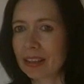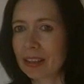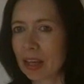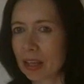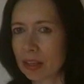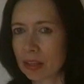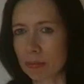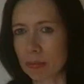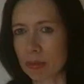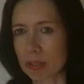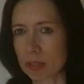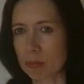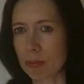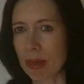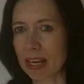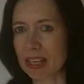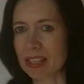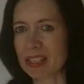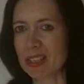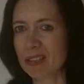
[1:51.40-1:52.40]
The other
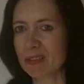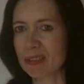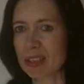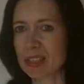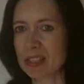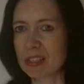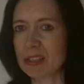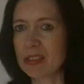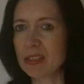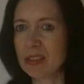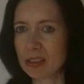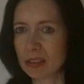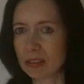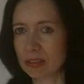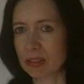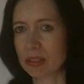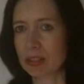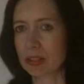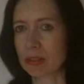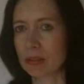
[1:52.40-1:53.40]
perspective is
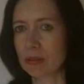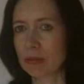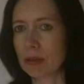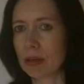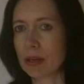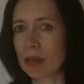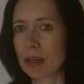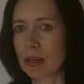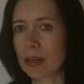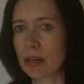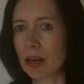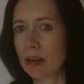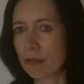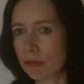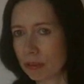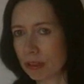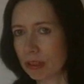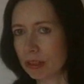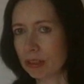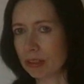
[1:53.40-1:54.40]
not to
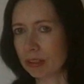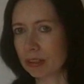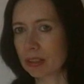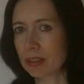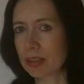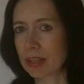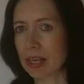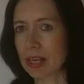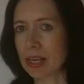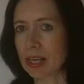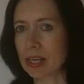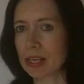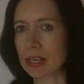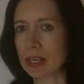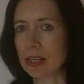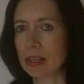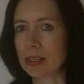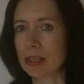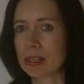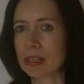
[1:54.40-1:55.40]
overlook
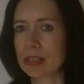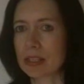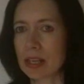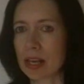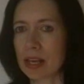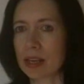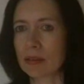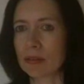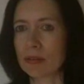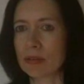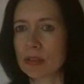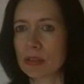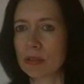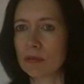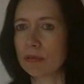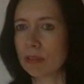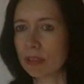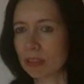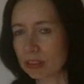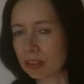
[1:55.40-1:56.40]
the sales
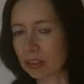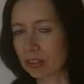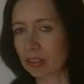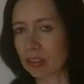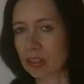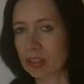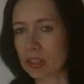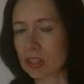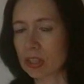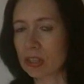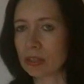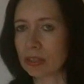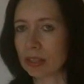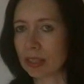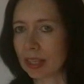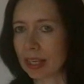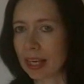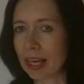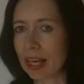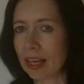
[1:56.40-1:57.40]
advantages that you
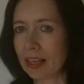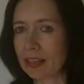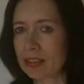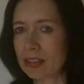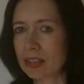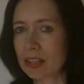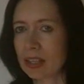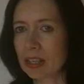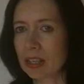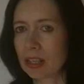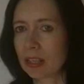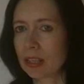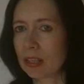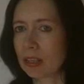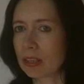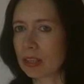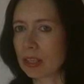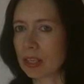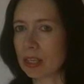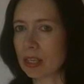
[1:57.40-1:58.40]
can get.
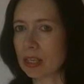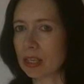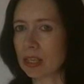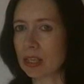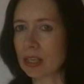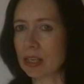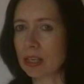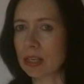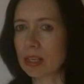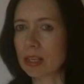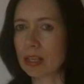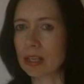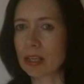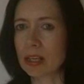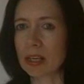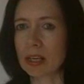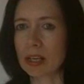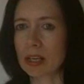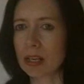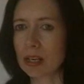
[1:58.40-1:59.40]
The
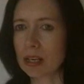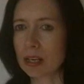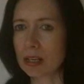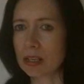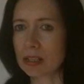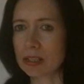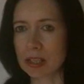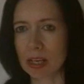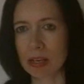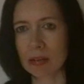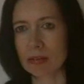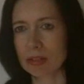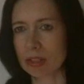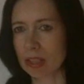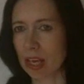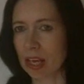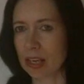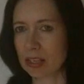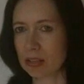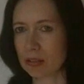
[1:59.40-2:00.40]
sales
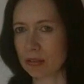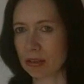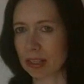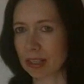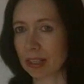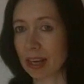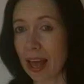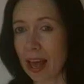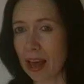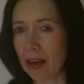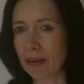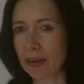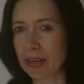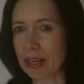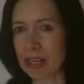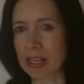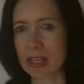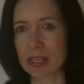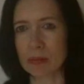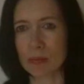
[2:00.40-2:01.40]
tendering now
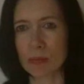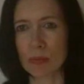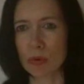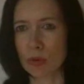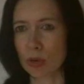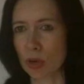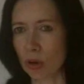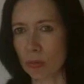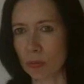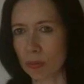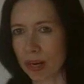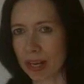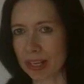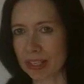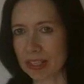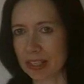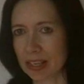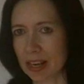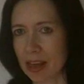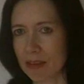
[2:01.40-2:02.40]
is more
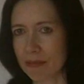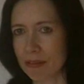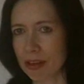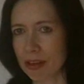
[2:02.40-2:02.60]
complex than